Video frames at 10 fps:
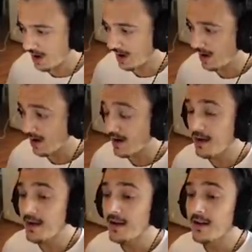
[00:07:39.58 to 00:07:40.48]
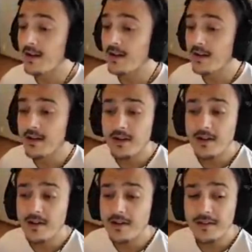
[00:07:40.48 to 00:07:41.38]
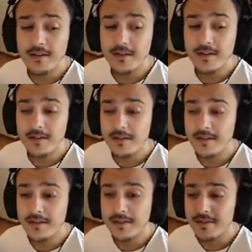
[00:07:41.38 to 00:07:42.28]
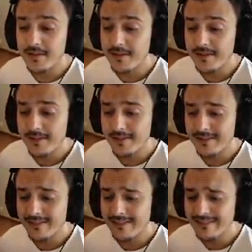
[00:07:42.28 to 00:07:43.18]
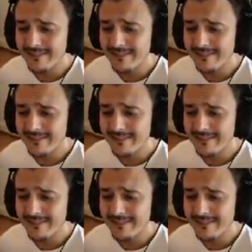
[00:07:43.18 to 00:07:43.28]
(no one is talking)